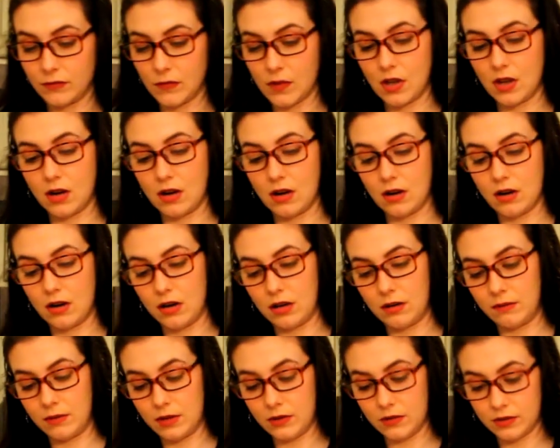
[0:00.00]
All
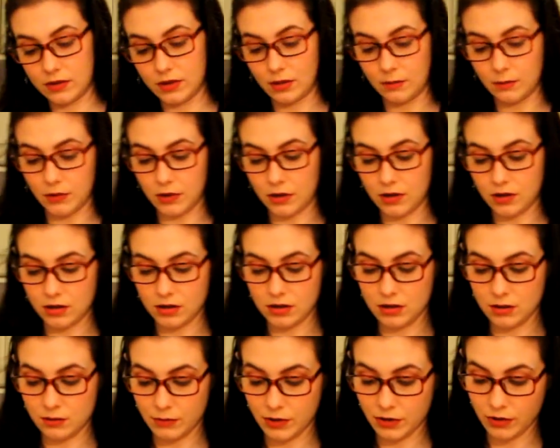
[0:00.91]
right, using up all
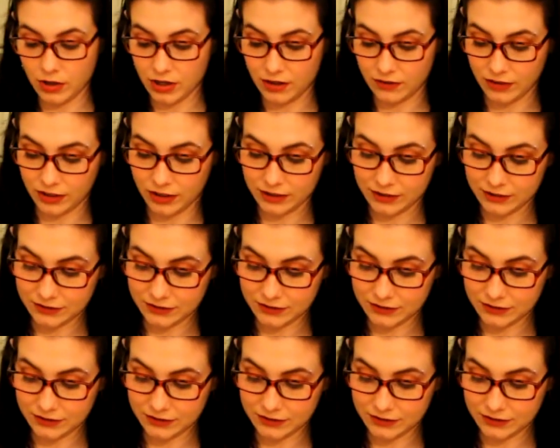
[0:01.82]
my gravy.